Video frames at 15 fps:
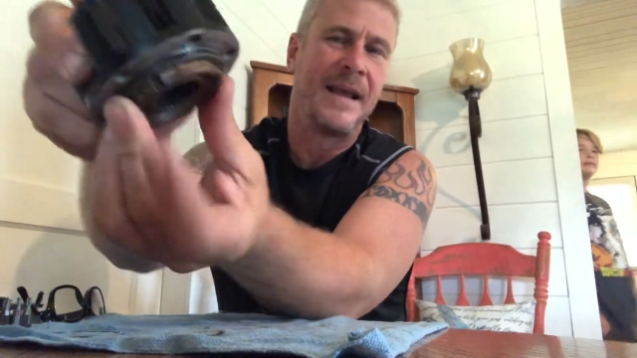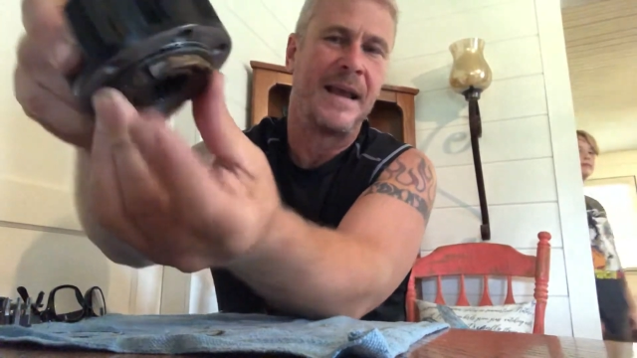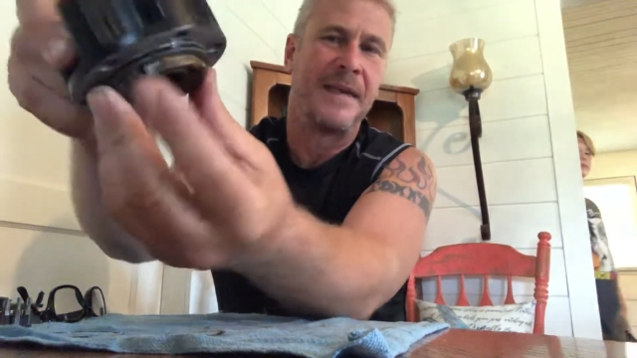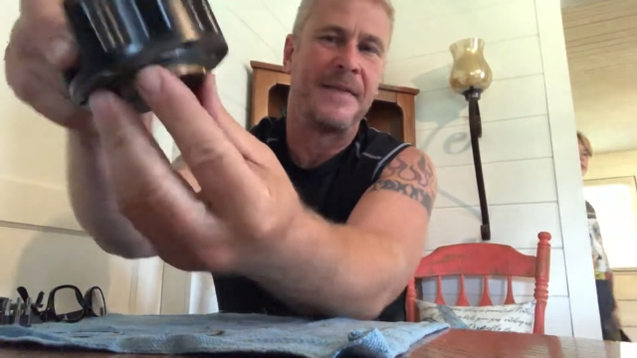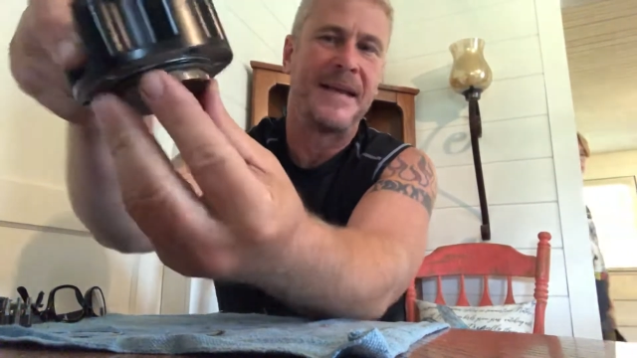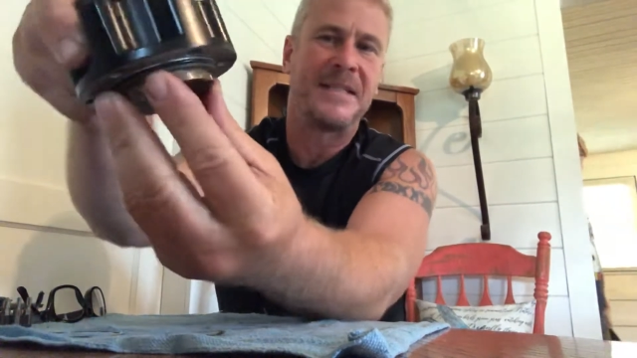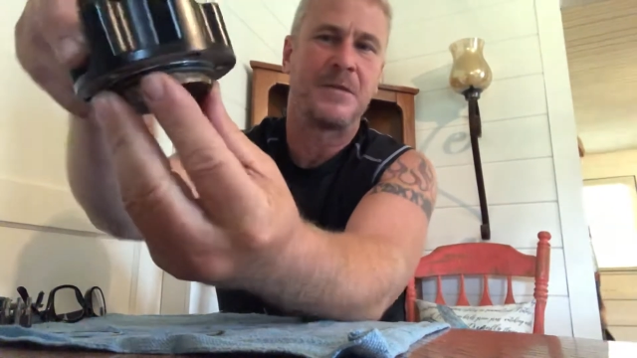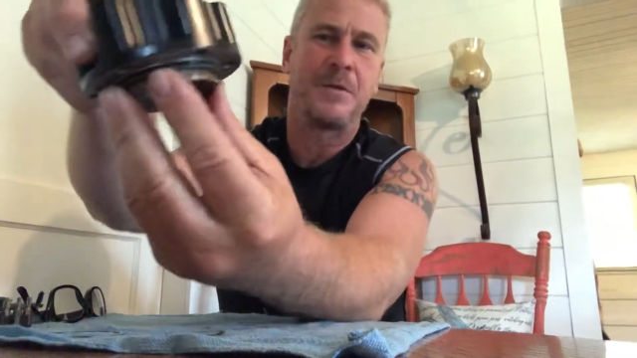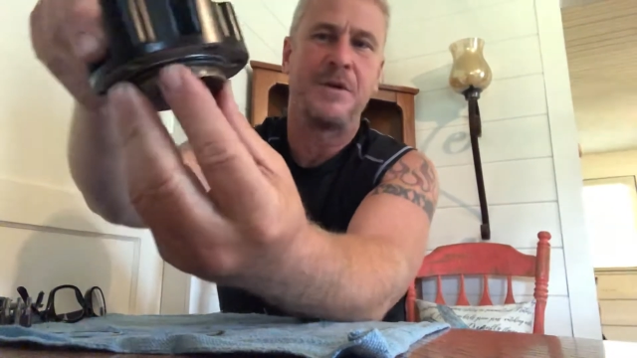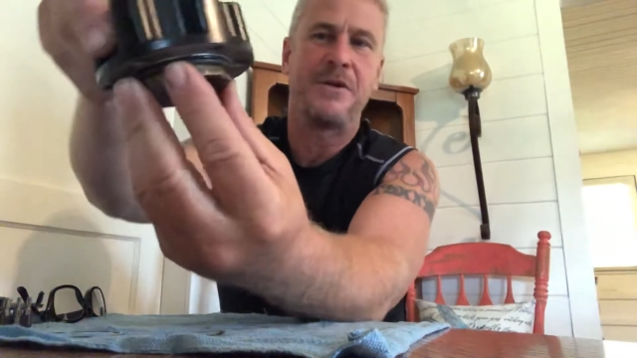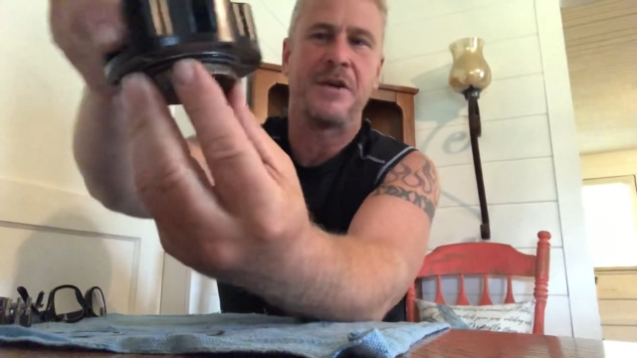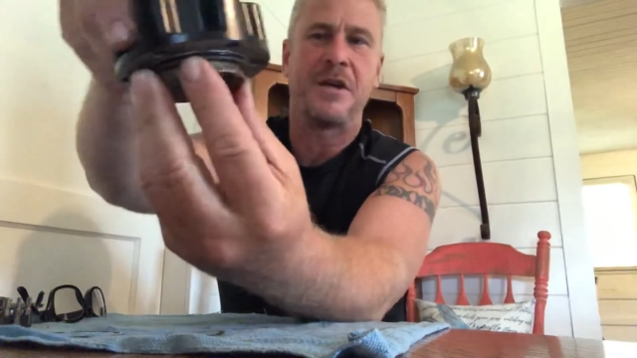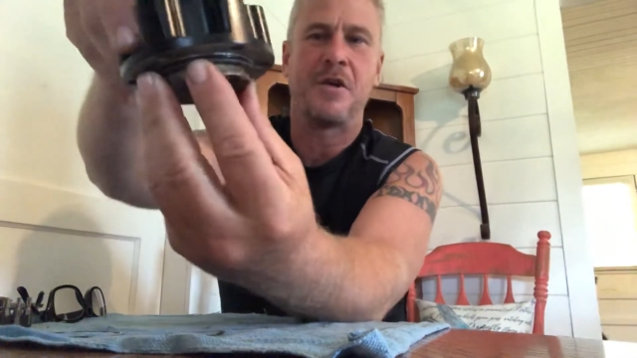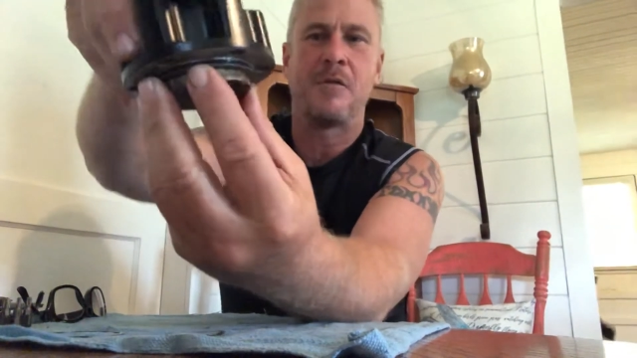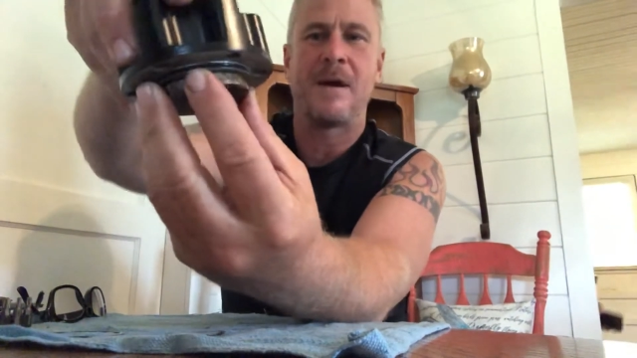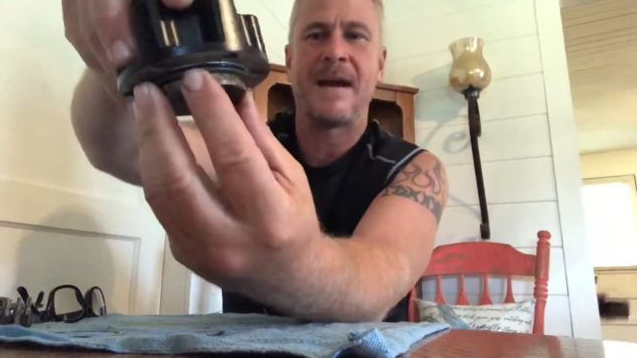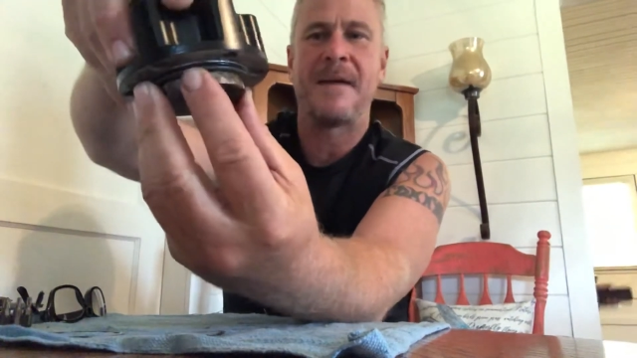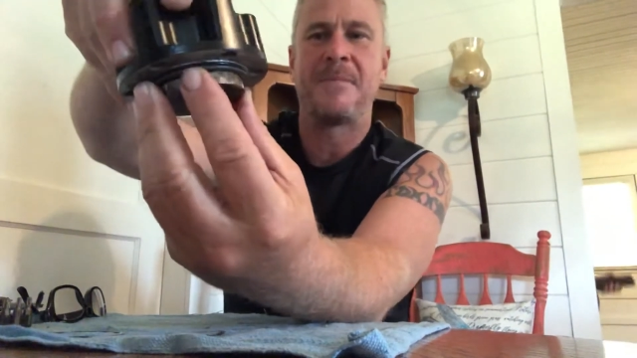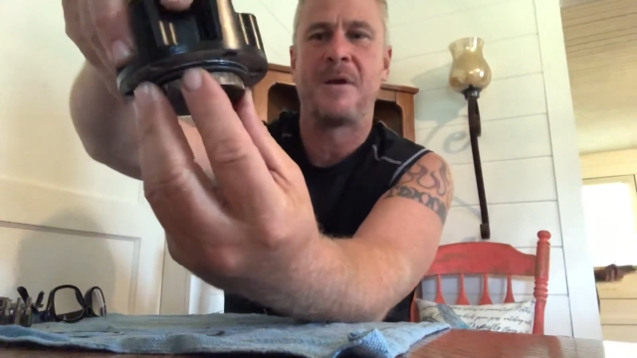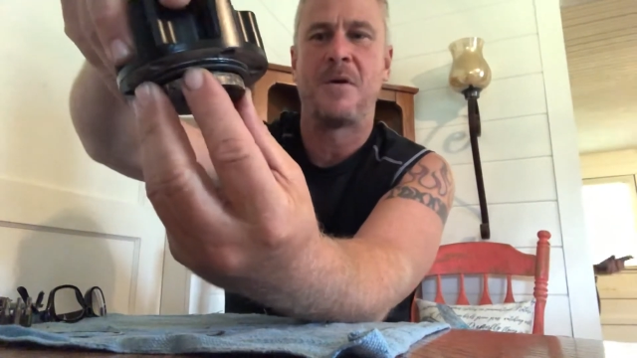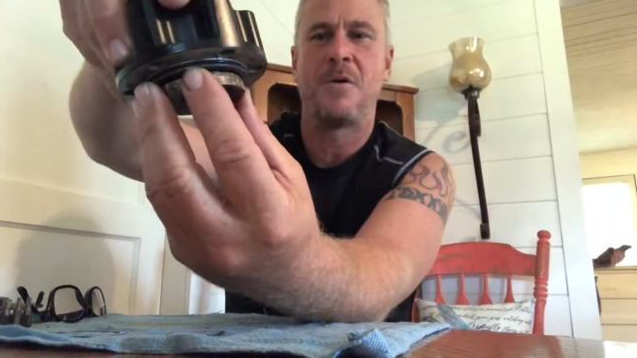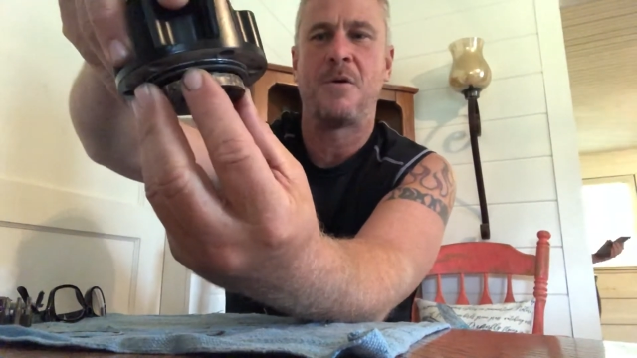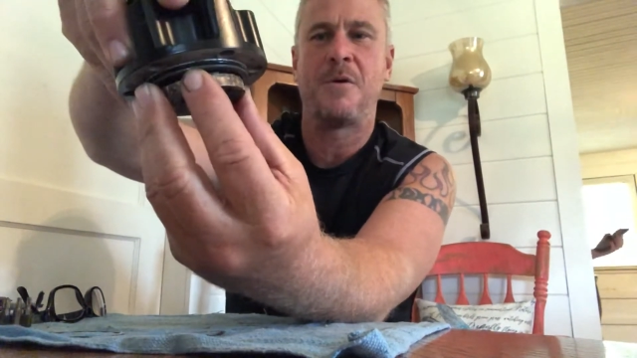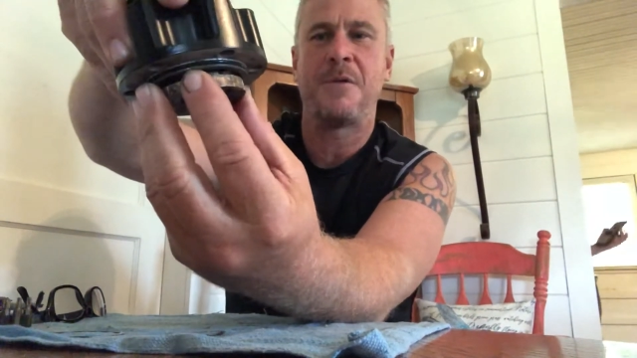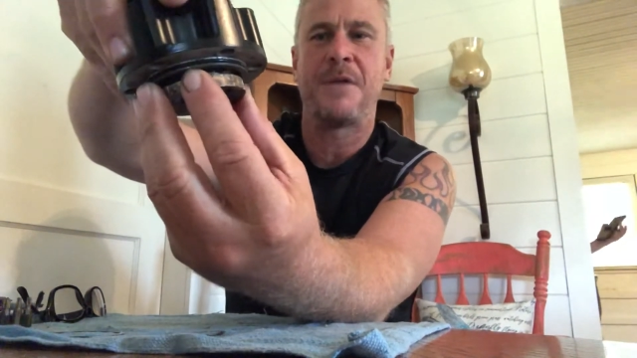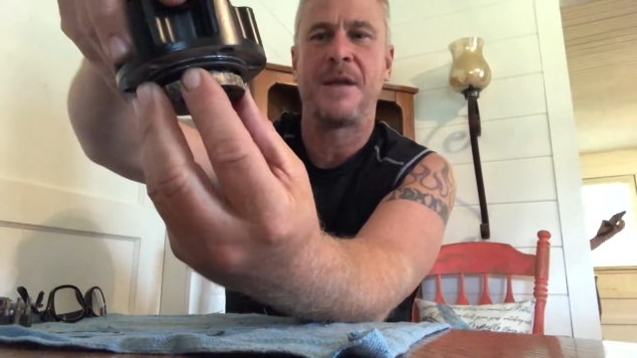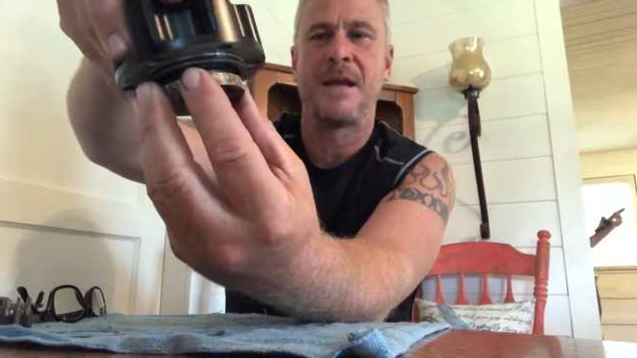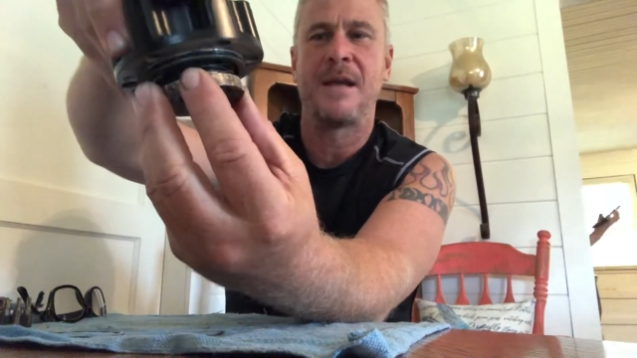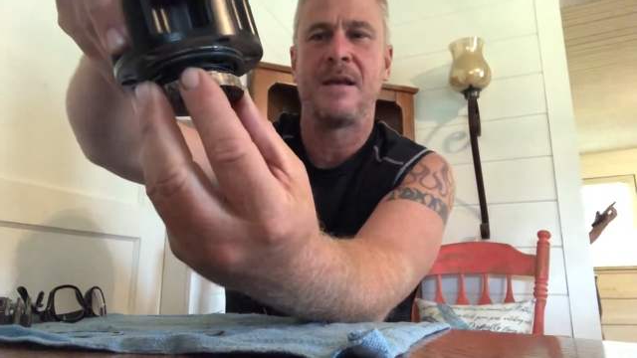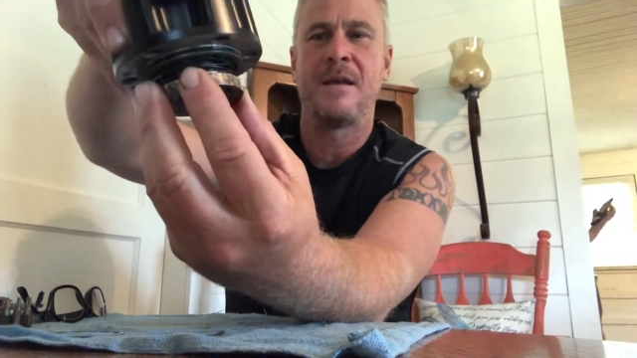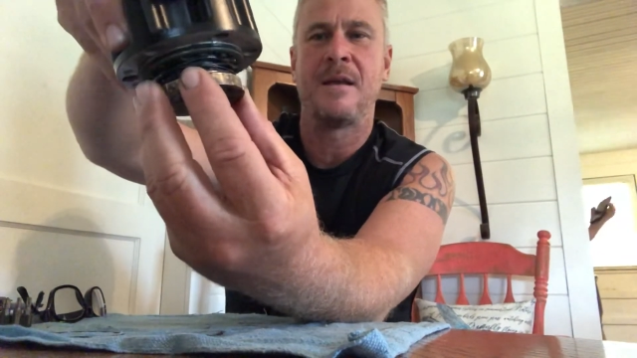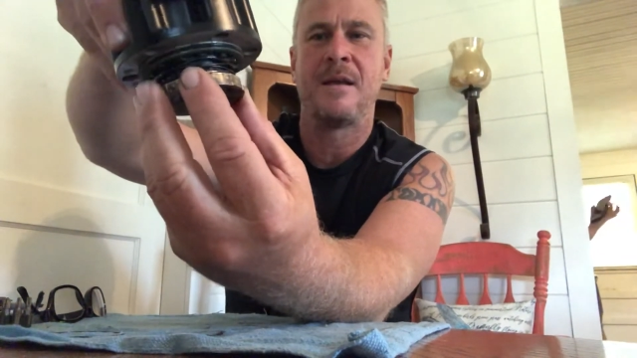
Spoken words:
and that's when you can grab the whole thing